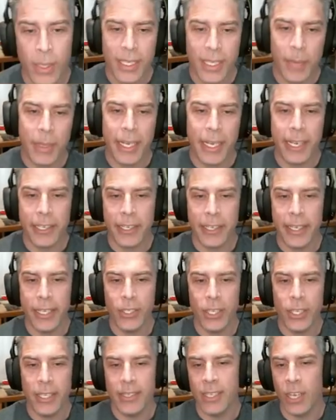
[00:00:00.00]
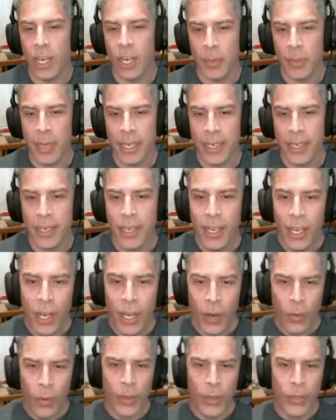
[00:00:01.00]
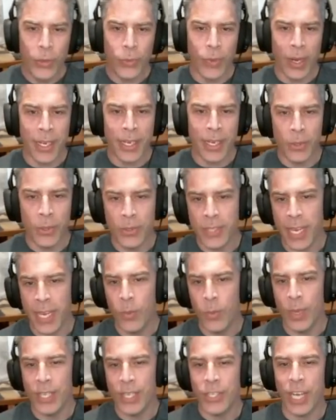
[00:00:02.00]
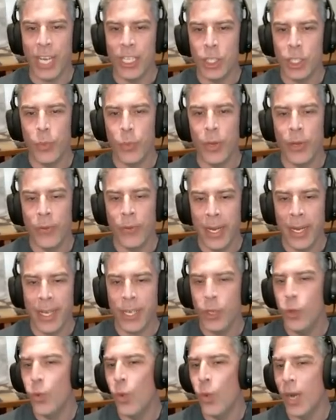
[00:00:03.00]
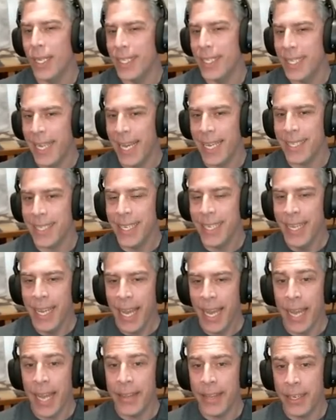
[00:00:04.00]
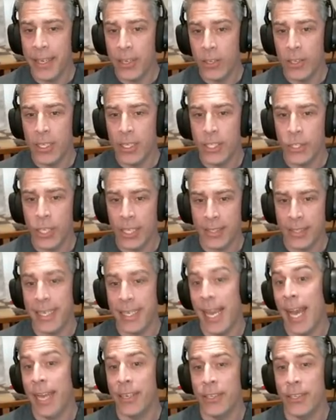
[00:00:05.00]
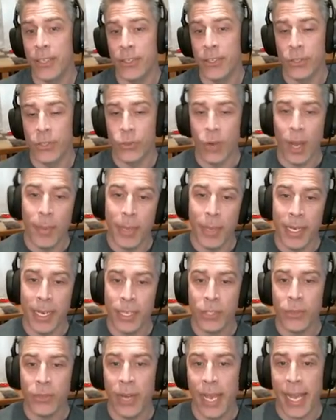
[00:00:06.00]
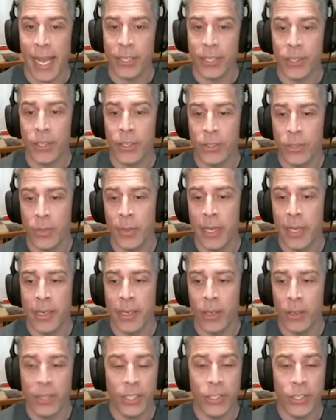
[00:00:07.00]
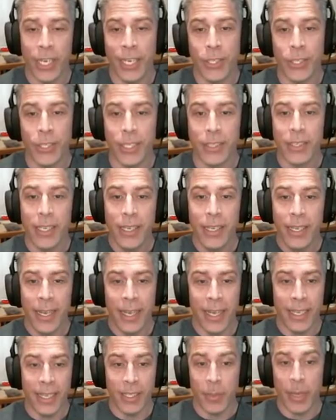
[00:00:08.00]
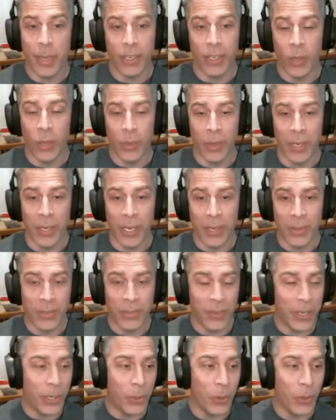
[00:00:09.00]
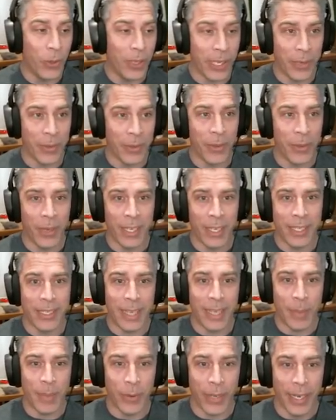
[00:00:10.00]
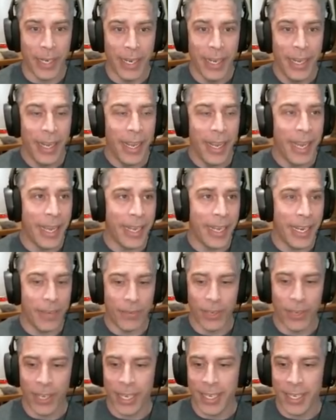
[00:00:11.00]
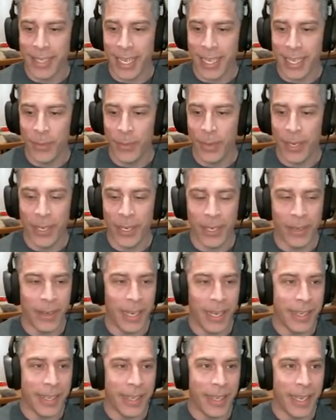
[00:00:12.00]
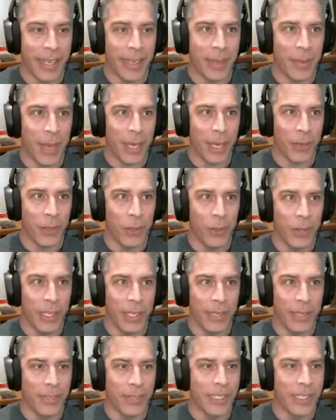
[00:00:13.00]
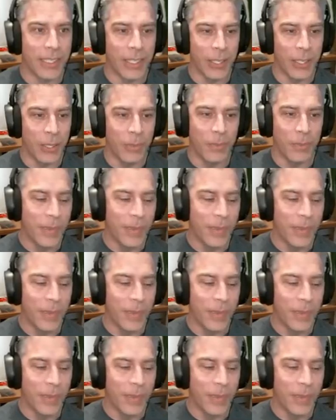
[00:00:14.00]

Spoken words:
CP calculation isn't automated. When you run it, you say what challenge point rating you want it at, and then it'll adjust the actors and drop in extra actors or make all the changes to make it all work. It was very cool, and I really wanted to demo it, and I forgot exactly where the macro lives, so